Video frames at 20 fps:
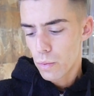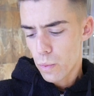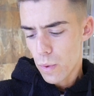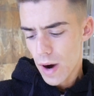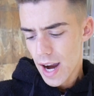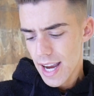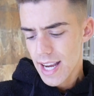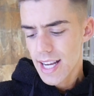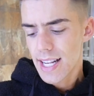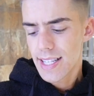
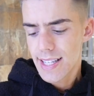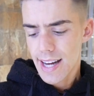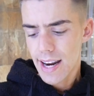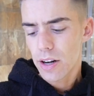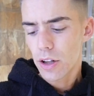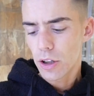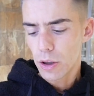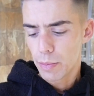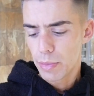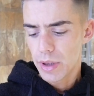White
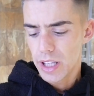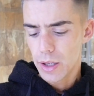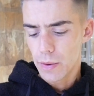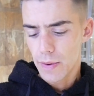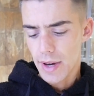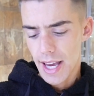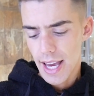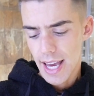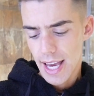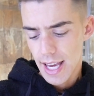Dental
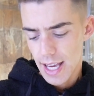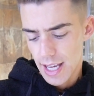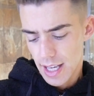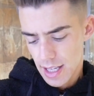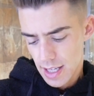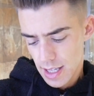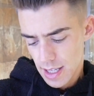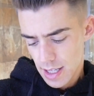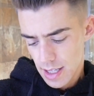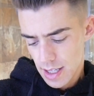Beauty.